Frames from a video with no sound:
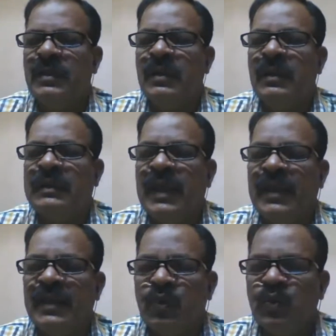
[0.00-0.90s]
there is
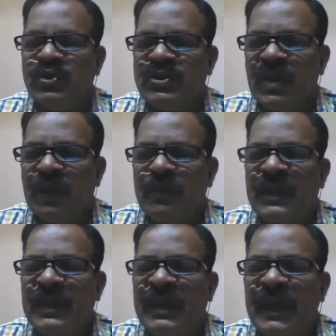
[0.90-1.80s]
a question of
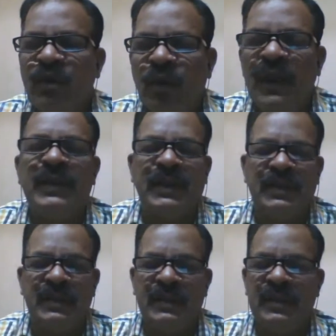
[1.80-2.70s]
inequality
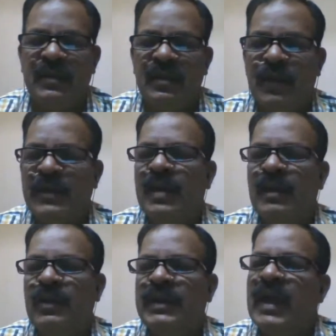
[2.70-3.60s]
for
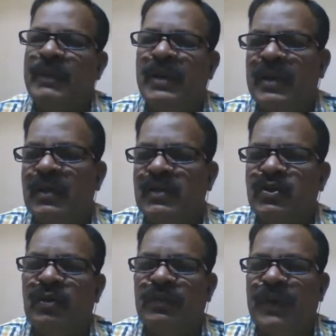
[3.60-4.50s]
example, in America also
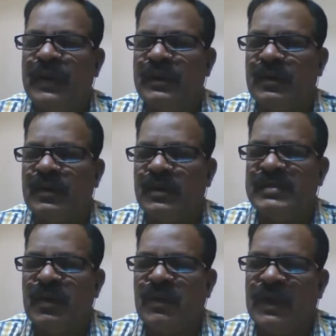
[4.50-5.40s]
you will find the concept
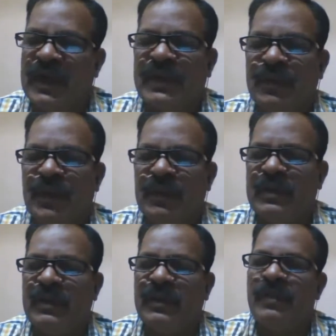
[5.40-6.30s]
of relative
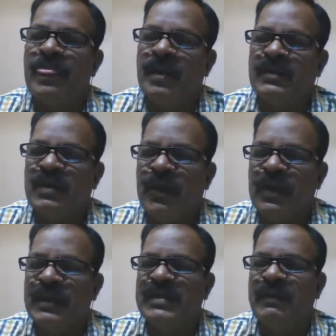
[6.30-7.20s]
poverty. Somebody
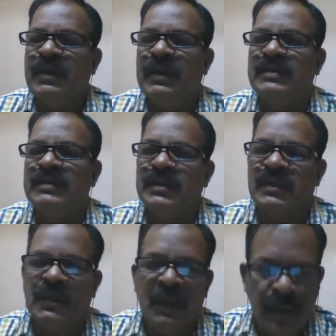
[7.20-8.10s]
is having, let us say,
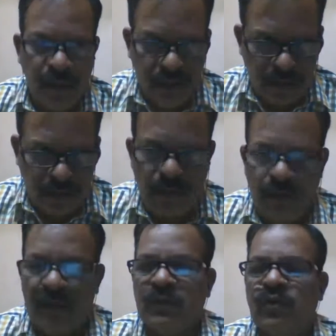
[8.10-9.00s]
uh,
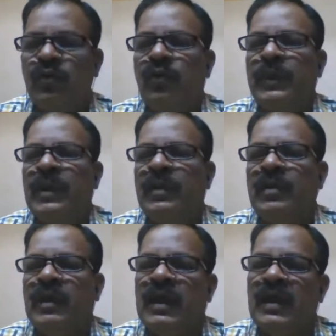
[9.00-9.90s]
two million
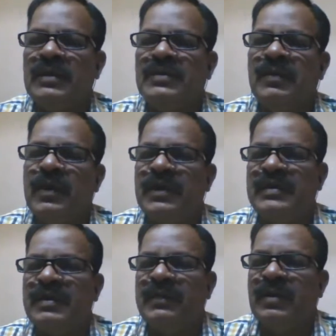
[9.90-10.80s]
dollar. Somebody is
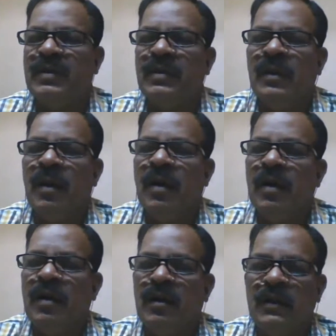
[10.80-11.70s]
having,
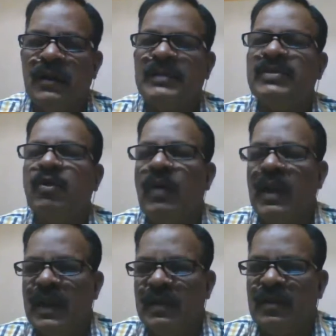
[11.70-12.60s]
uh, let us say, one
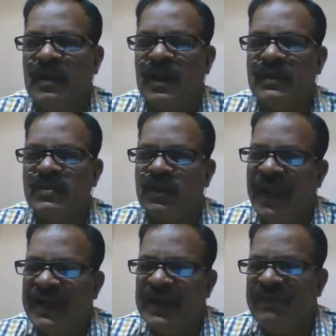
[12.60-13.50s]
lakh dollar. So
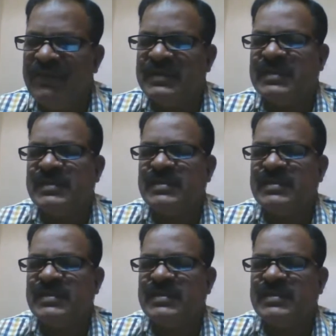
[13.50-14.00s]
that differences